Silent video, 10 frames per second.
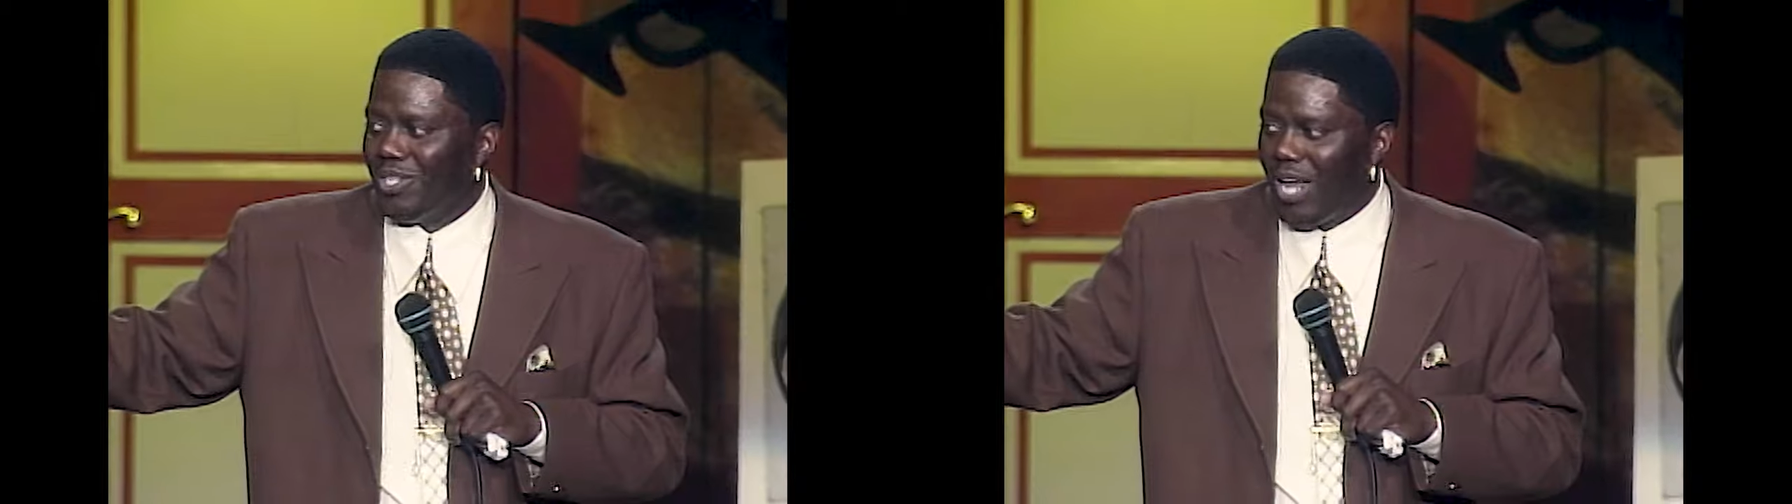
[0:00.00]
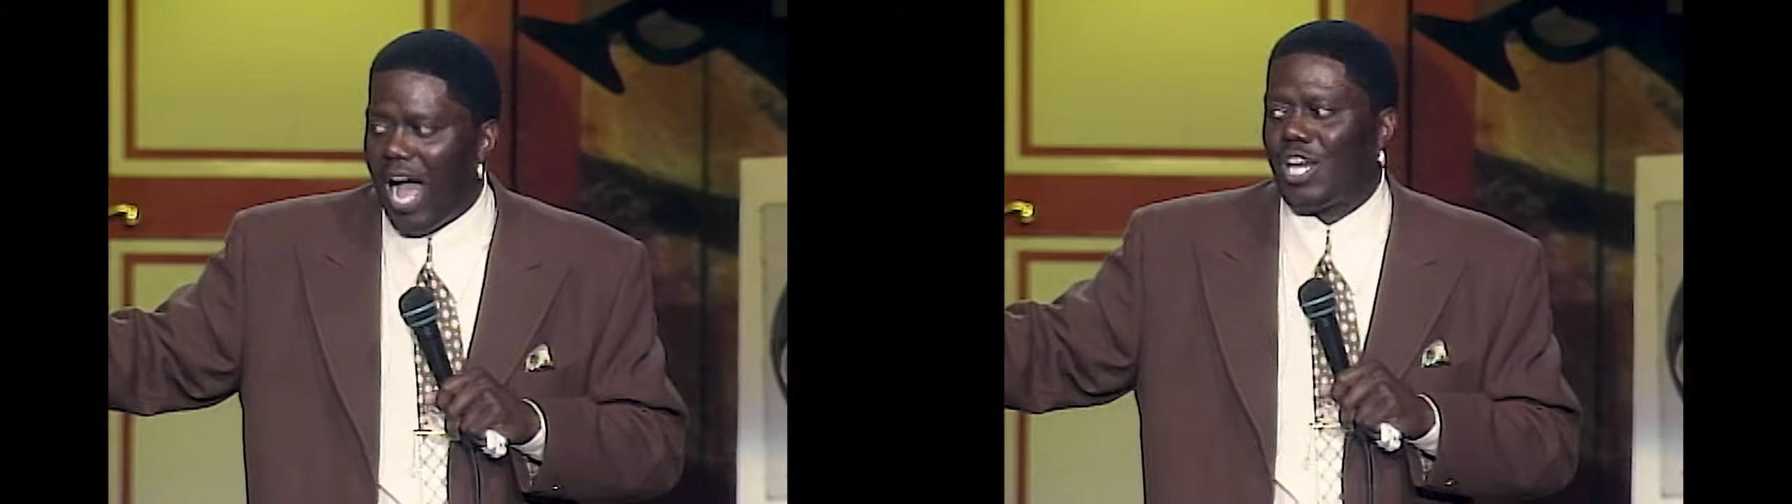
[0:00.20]

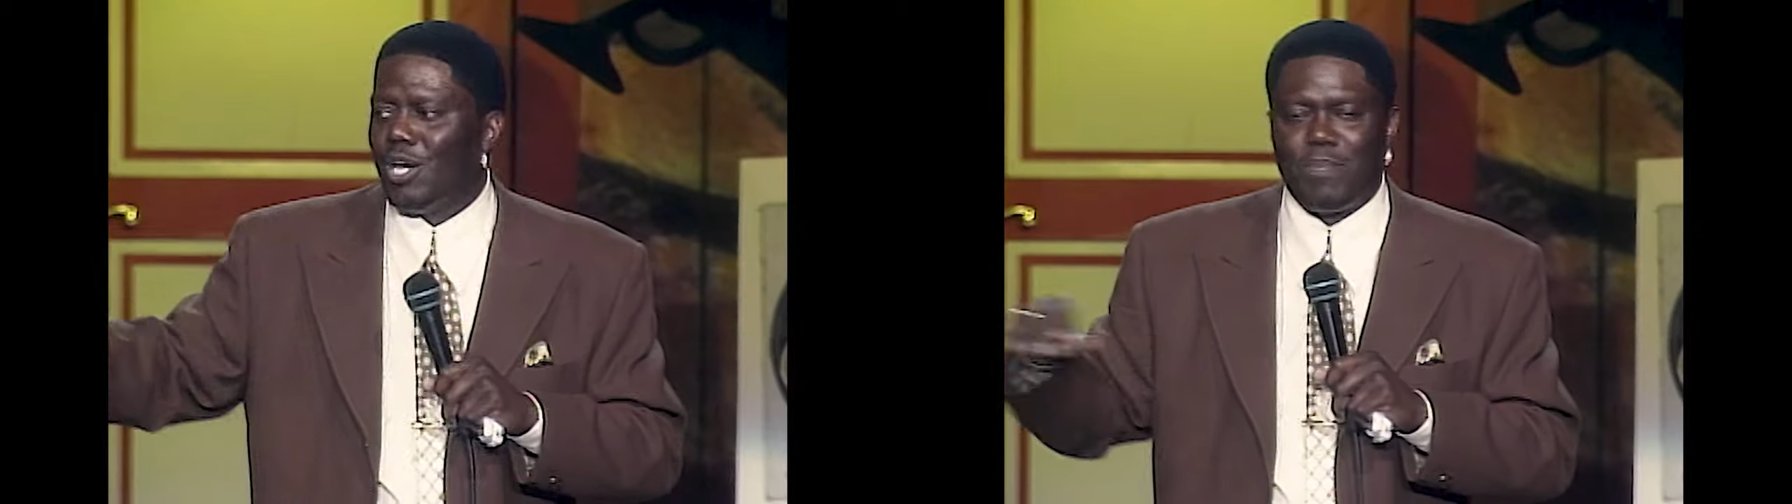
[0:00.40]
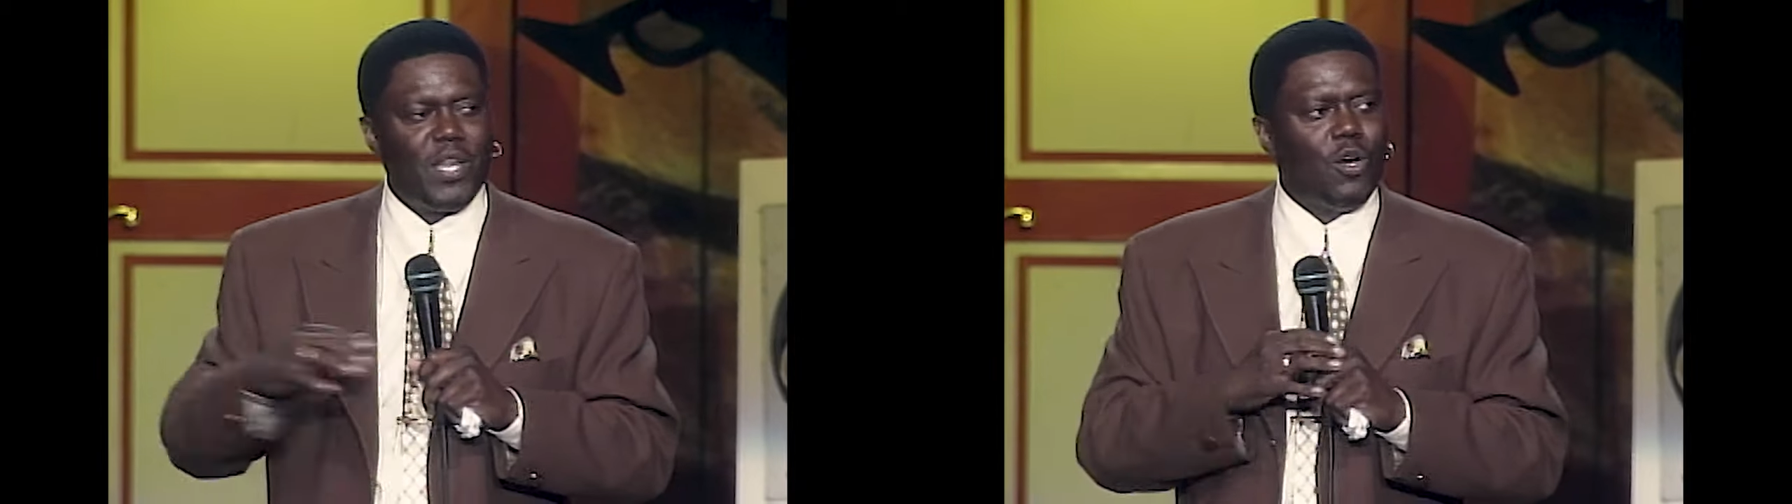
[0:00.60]
I
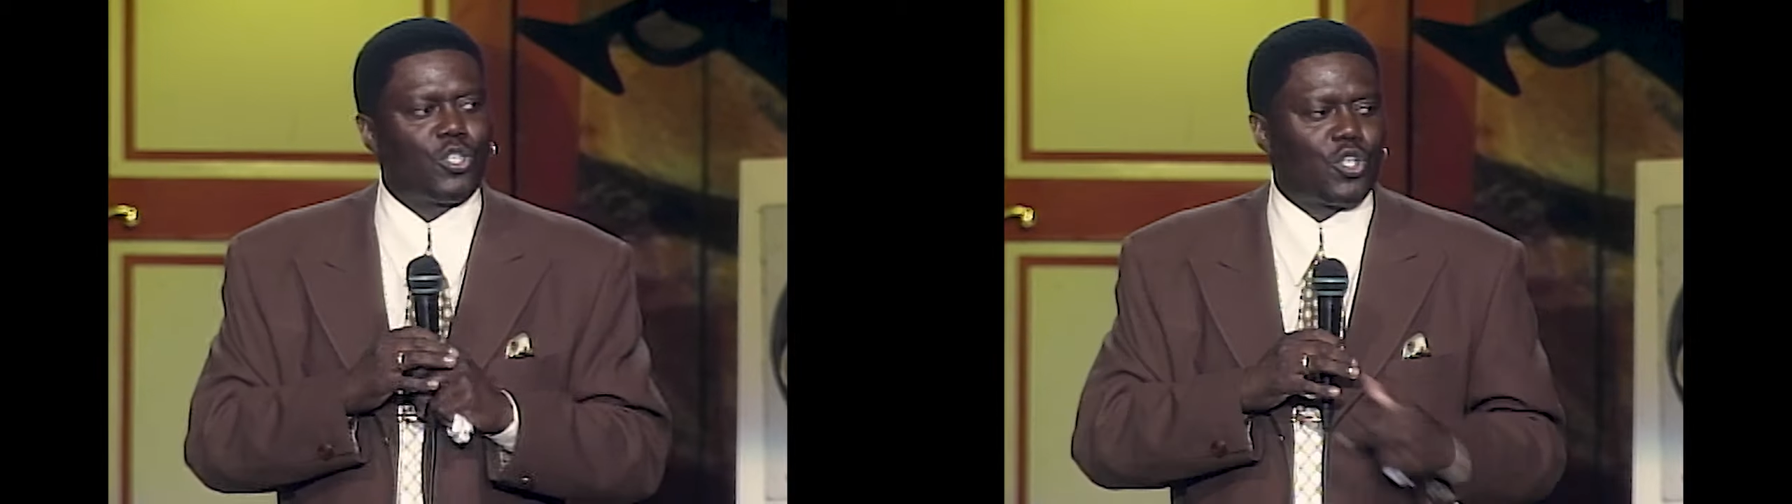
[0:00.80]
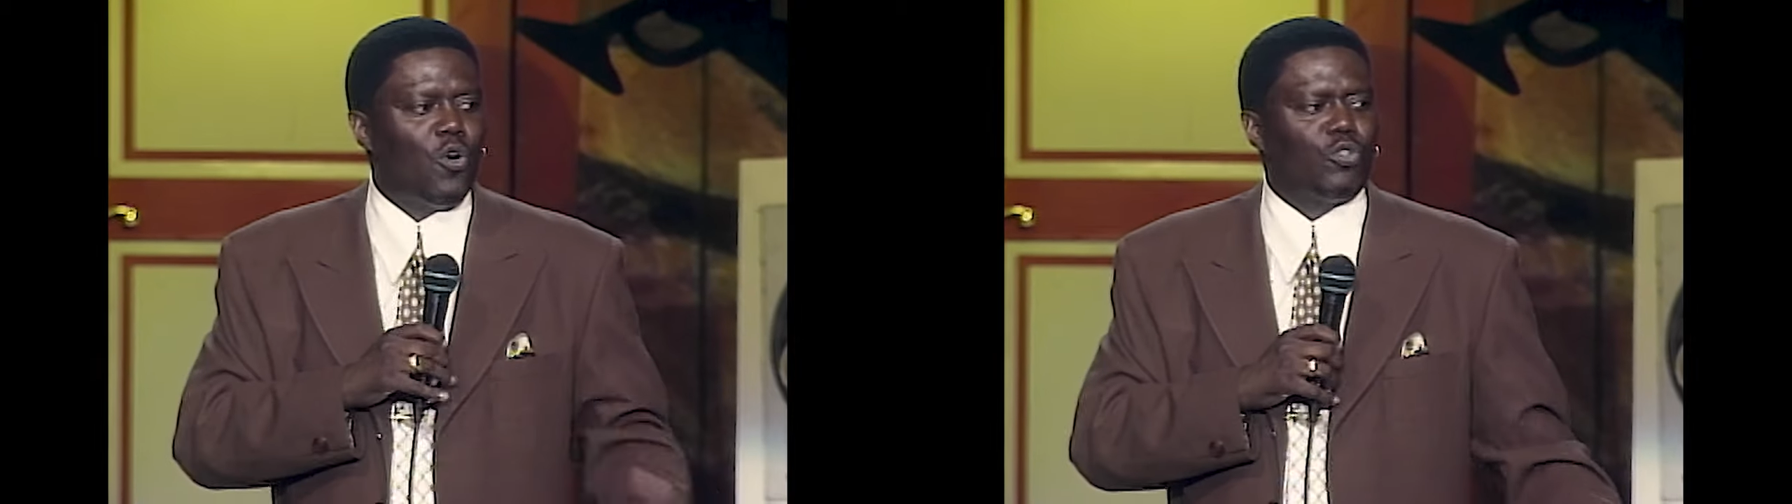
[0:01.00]
could be no
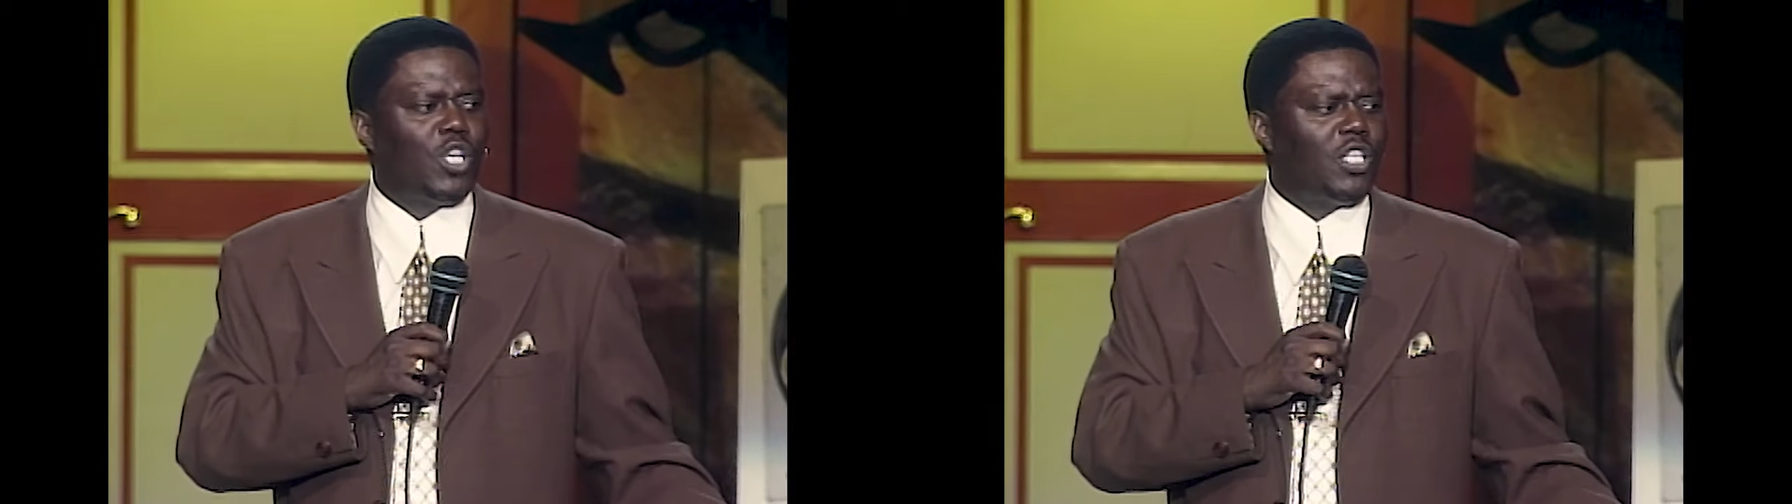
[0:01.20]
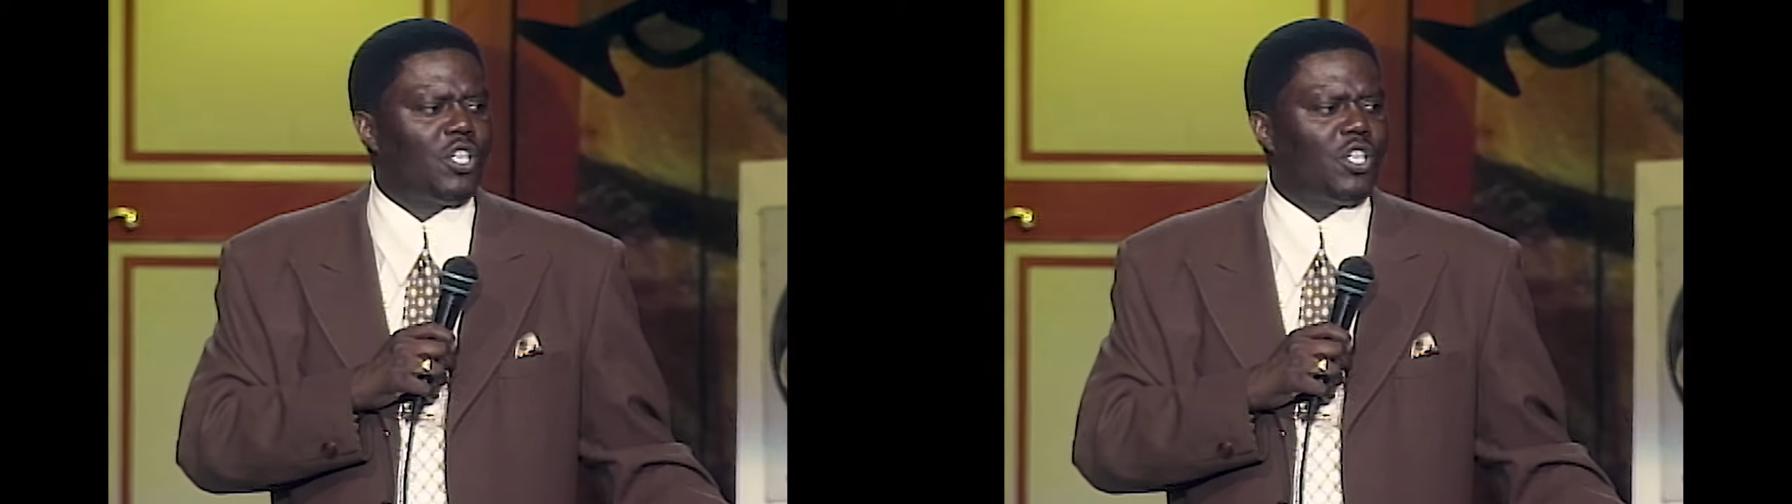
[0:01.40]
school teacher.